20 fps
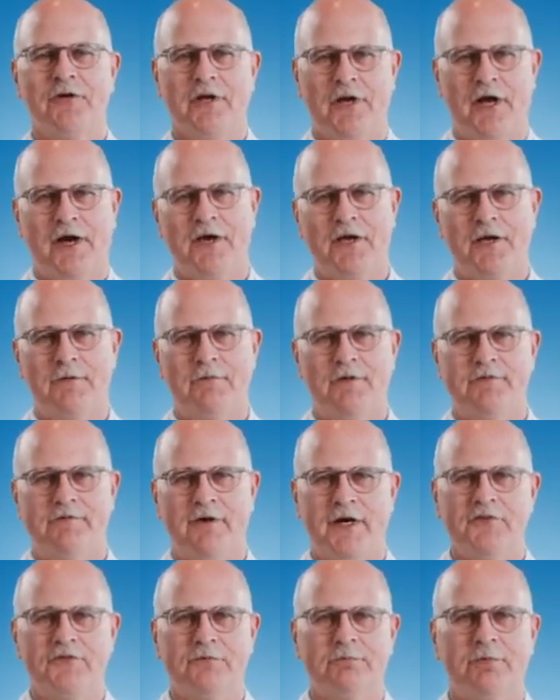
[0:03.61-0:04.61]
and I am the
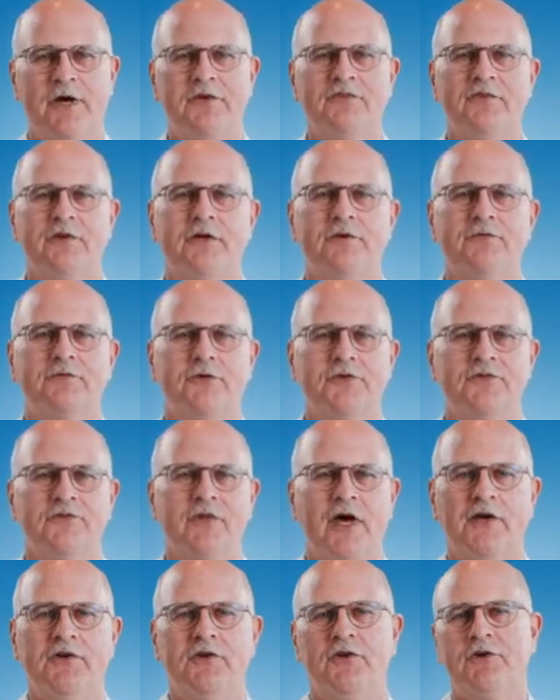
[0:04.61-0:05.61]
Vice President for
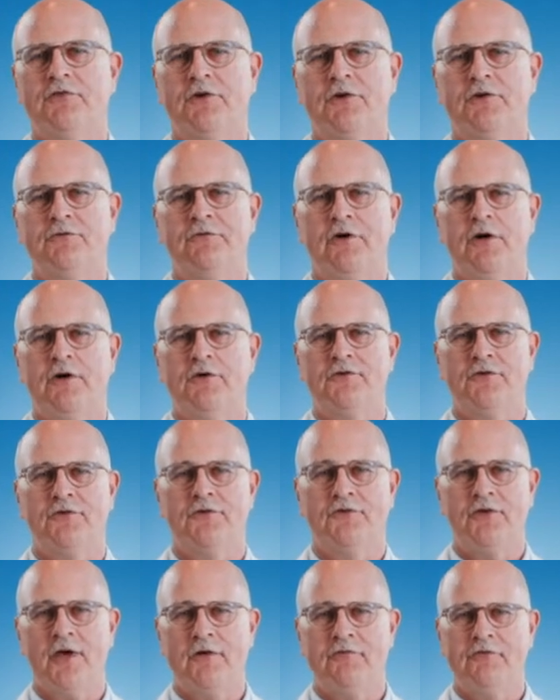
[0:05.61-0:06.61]
Scientific Affairs at
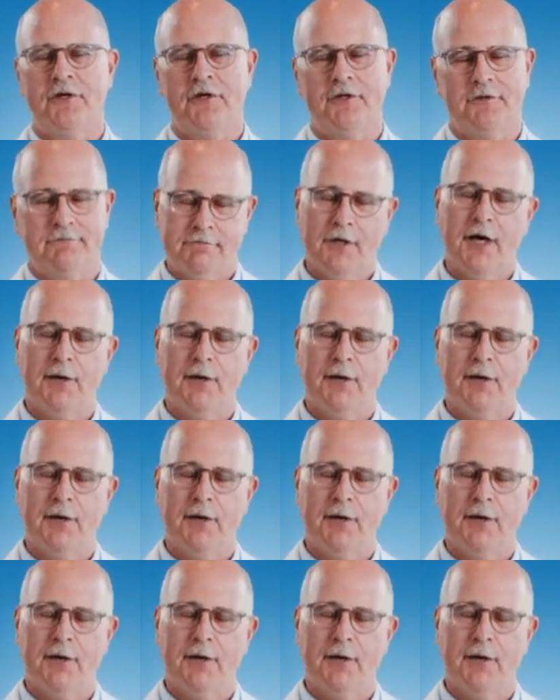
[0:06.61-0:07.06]
Cepheid,